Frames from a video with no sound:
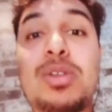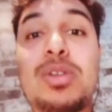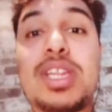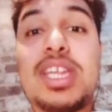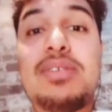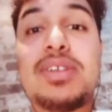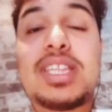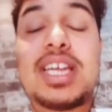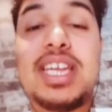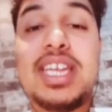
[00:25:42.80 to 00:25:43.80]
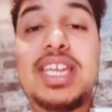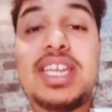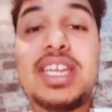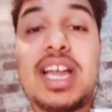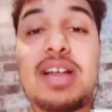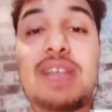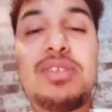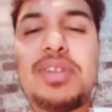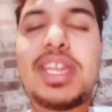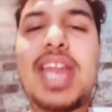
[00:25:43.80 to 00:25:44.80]
I'll give it a
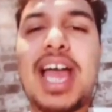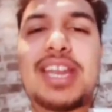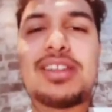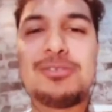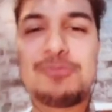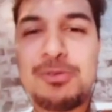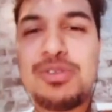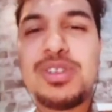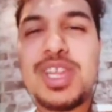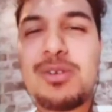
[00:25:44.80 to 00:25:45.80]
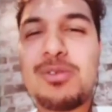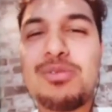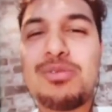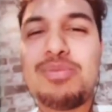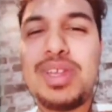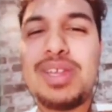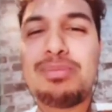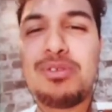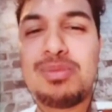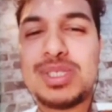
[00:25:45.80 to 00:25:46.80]
9. There could be
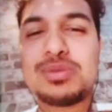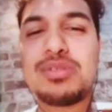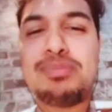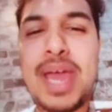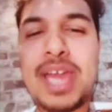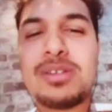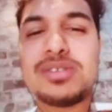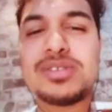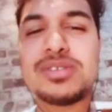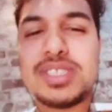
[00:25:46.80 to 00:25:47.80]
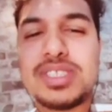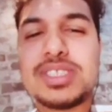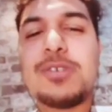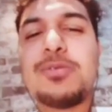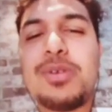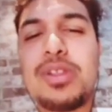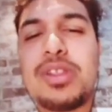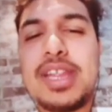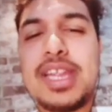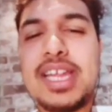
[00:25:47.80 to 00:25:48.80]
improvements with barrels and so
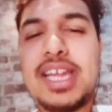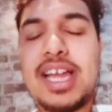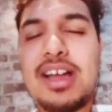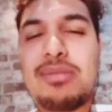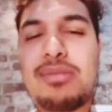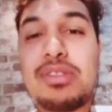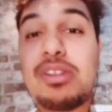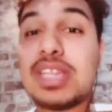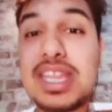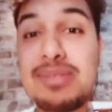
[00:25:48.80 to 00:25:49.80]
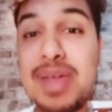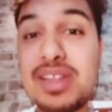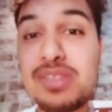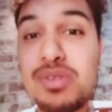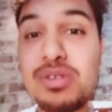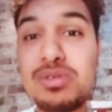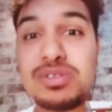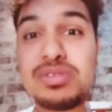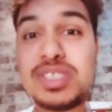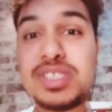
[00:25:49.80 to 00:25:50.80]
forth. Not that the barrel that we
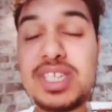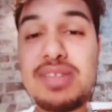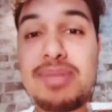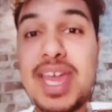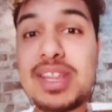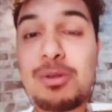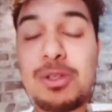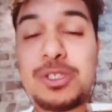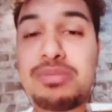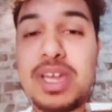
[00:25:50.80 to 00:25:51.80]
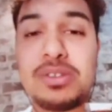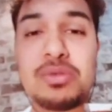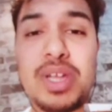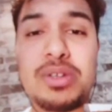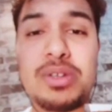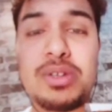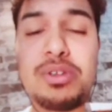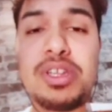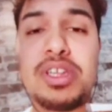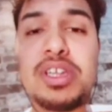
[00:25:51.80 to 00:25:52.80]
used was any bad. The original barrel was quite
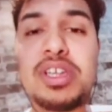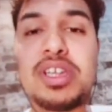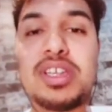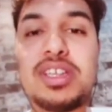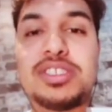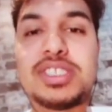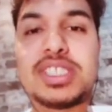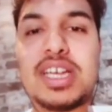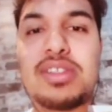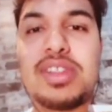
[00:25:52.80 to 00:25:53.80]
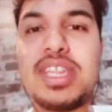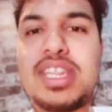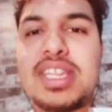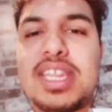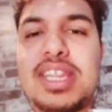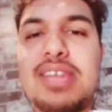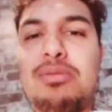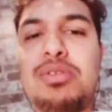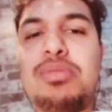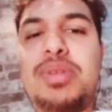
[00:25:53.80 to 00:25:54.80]
good. I think that
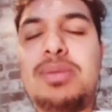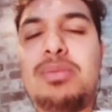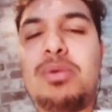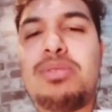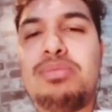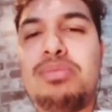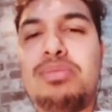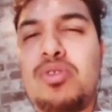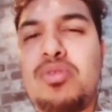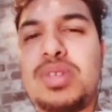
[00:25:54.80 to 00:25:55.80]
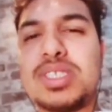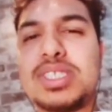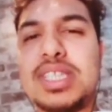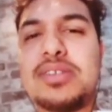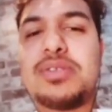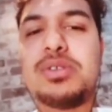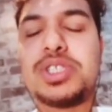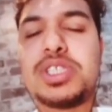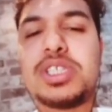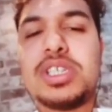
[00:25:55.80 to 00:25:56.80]
there would be more improvements in the
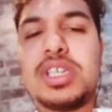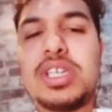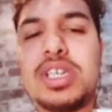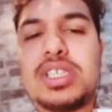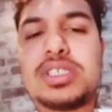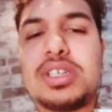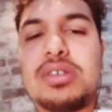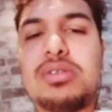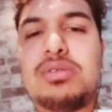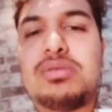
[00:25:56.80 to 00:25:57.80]
future. So